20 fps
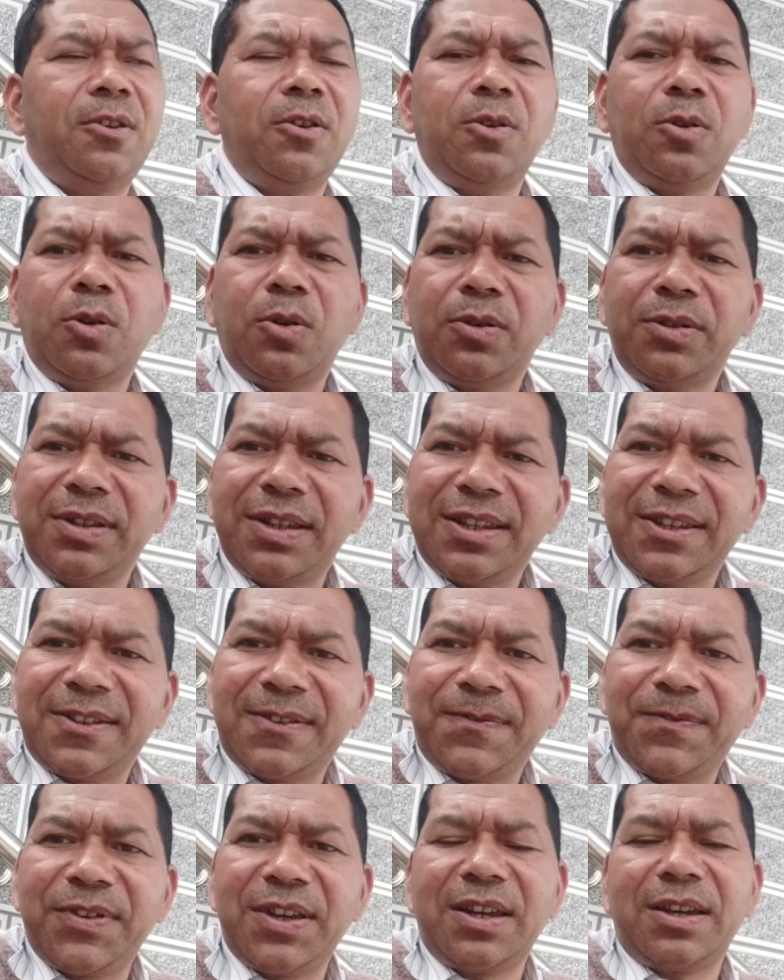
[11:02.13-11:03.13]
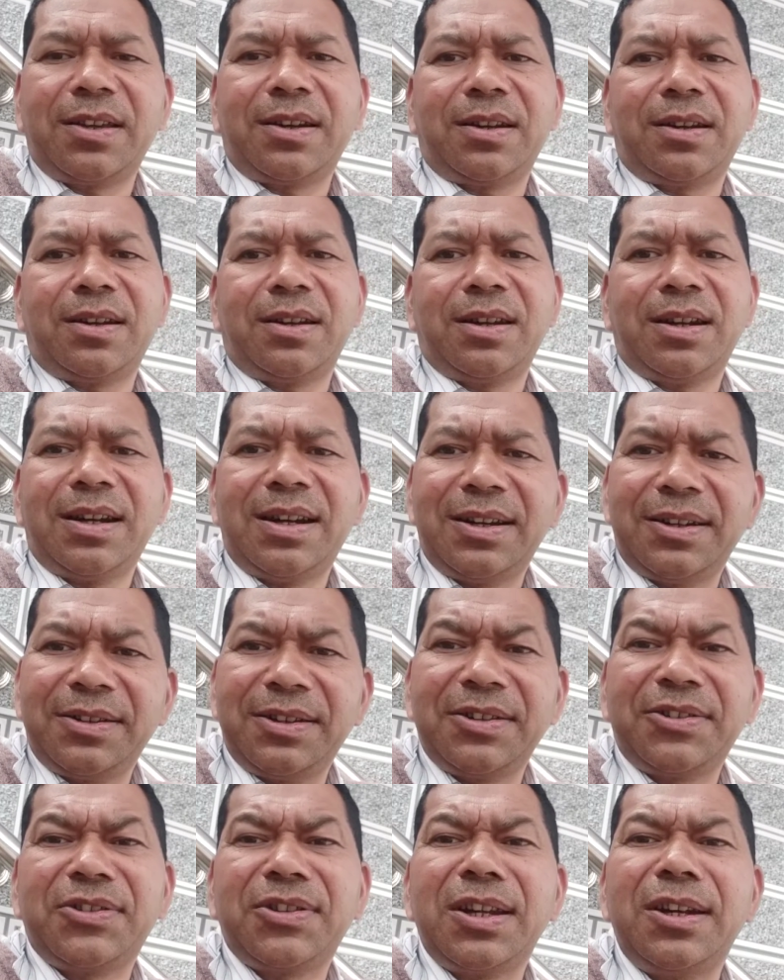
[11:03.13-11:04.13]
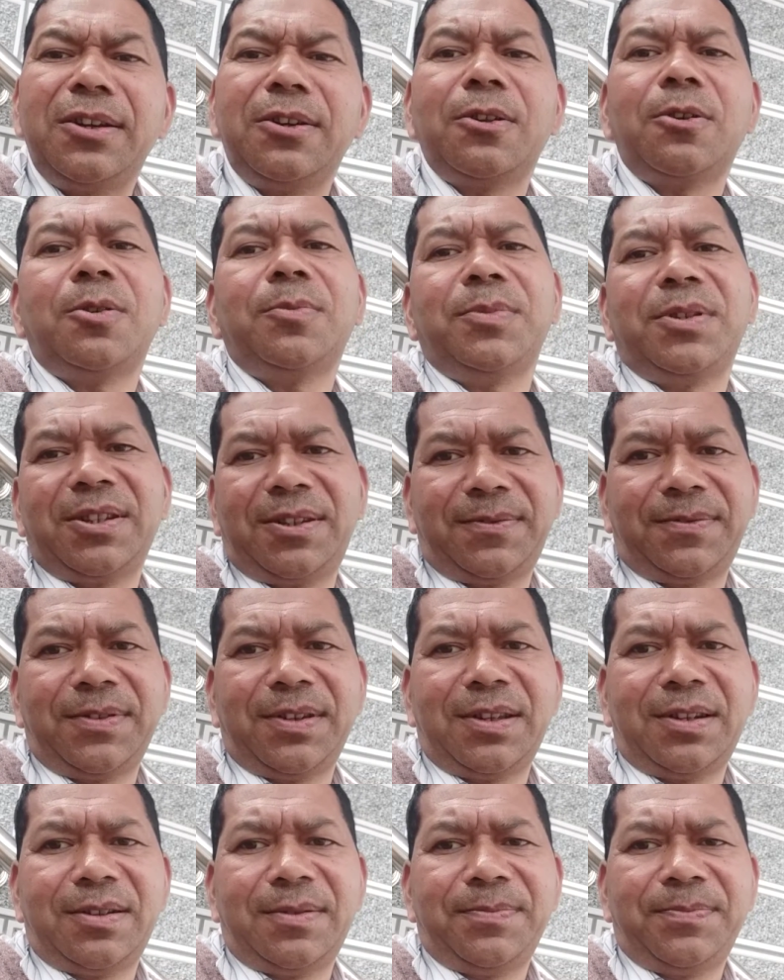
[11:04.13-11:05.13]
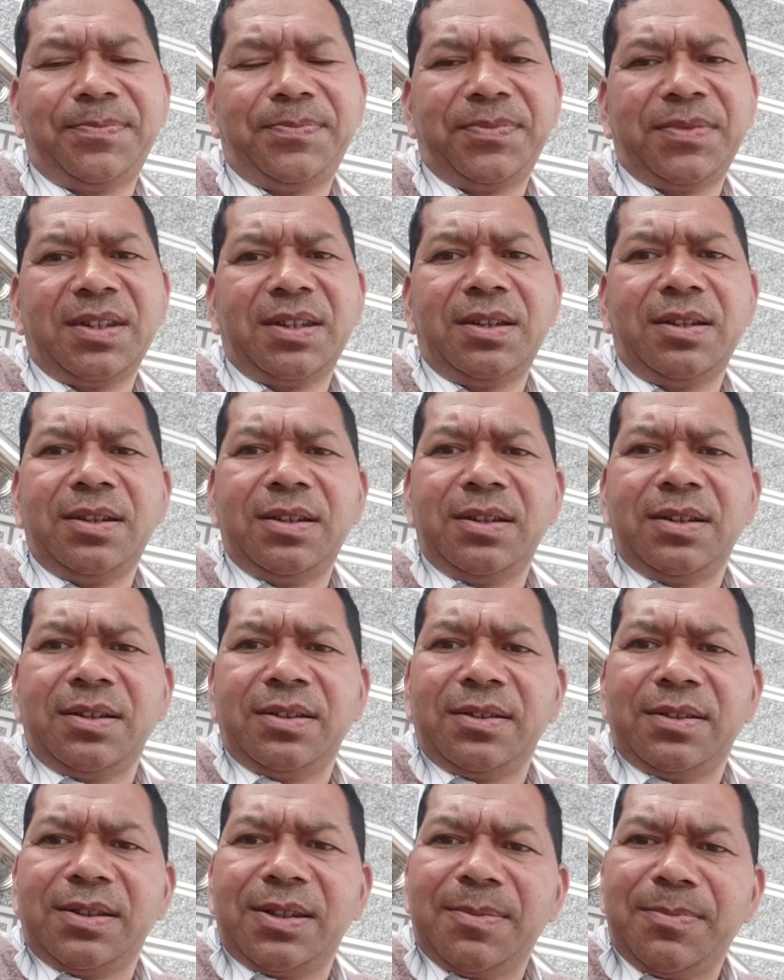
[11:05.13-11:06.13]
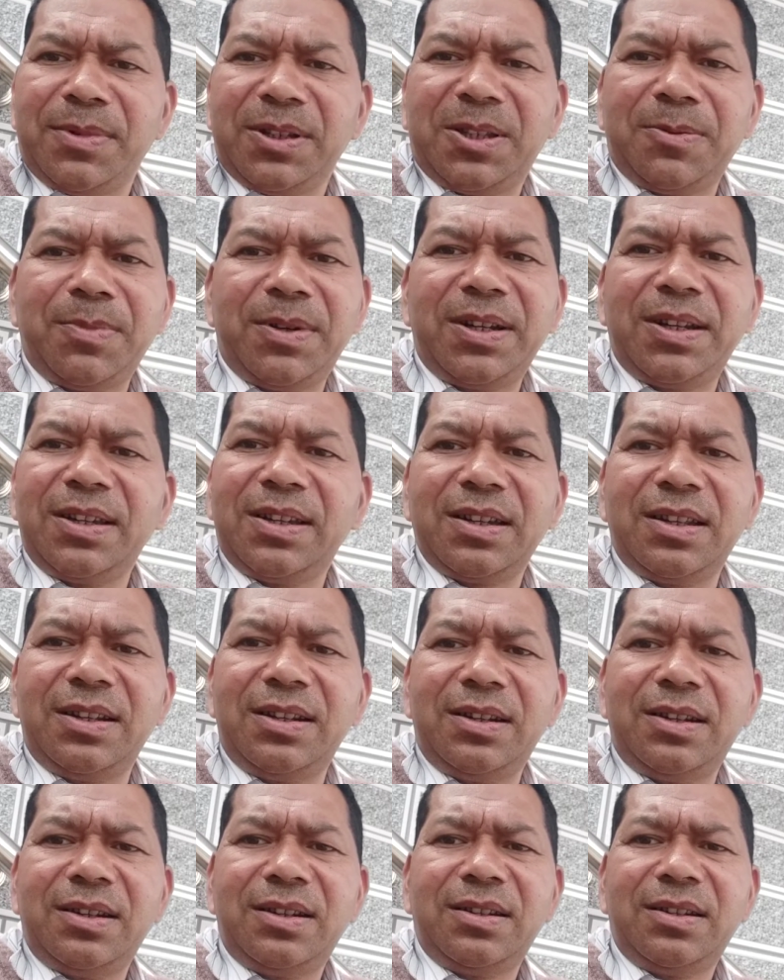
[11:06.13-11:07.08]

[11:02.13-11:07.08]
on the sphere at the center of the sphere. The mathematical